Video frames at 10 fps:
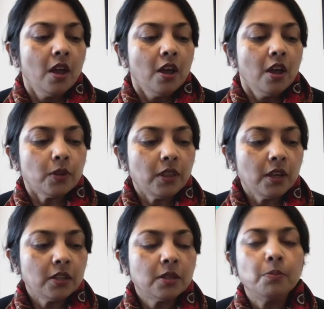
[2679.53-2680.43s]
So I think
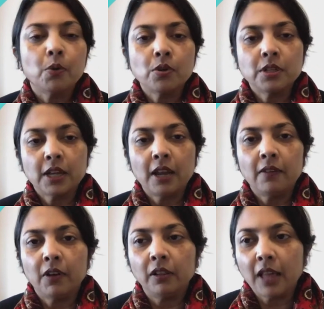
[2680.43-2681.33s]
it's important to kind of
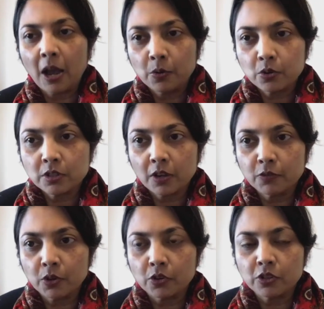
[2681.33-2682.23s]
allow yourself to
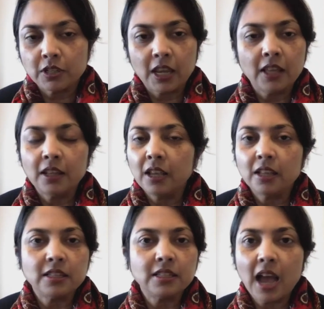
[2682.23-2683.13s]
understand that
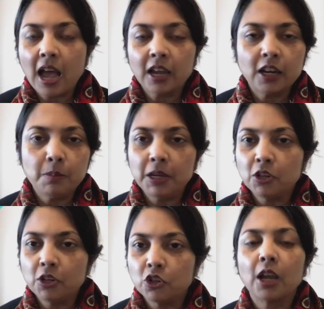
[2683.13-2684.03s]
it's not going to be
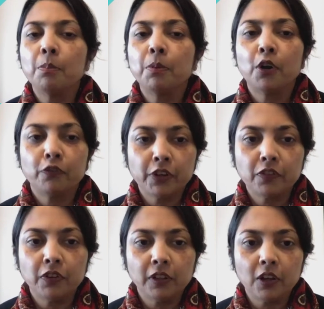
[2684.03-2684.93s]
just a perfect
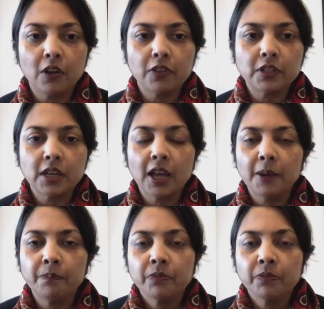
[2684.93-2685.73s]
feeling all the time.